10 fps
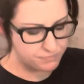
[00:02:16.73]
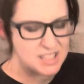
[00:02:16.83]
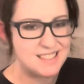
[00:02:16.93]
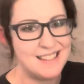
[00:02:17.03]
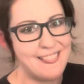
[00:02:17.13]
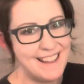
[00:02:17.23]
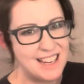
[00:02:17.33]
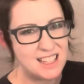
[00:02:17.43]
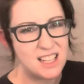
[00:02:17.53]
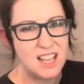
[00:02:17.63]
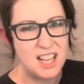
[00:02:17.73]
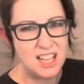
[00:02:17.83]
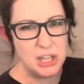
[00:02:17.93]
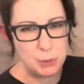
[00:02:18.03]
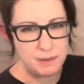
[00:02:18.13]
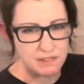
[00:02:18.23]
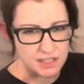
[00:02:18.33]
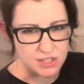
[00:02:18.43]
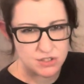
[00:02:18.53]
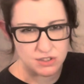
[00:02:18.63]
Synthetic, it'll be really
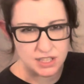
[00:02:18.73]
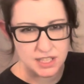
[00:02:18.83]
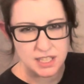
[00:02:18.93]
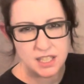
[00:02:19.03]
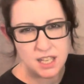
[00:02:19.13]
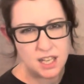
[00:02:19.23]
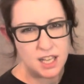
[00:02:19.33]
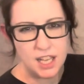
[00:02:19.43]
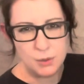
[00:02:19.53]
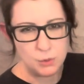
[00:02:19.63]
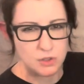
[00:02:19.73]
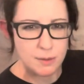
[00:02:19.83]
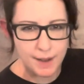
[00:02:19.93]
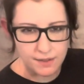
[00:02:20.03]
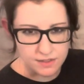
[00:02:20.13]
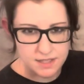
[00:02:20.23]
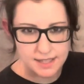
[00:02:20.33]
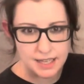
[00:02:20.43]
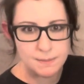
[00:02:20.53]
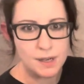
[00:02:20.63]
streaky, it won't come out the
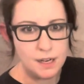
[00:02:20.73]
same.